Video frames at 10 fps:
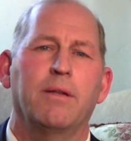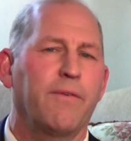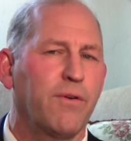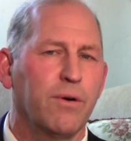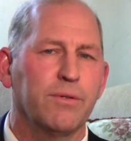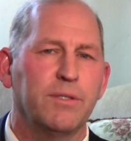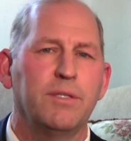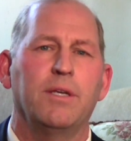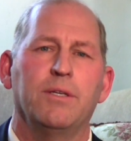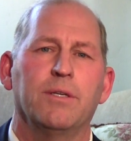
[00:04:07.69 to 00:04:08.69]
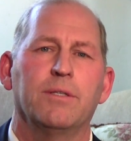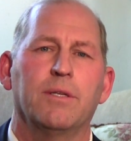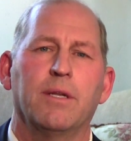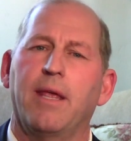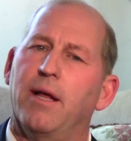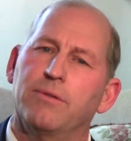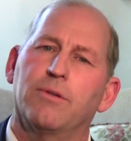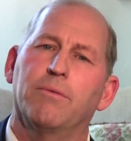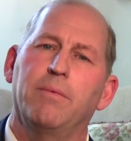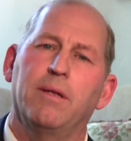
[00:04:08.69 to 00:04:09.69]
difficult decisions and
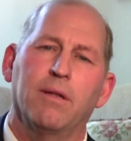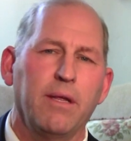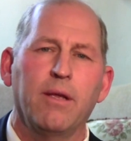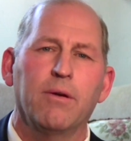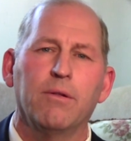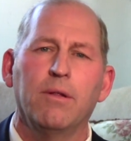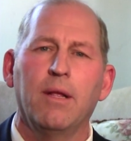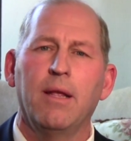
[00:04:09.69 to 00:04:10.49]
counseled me in legal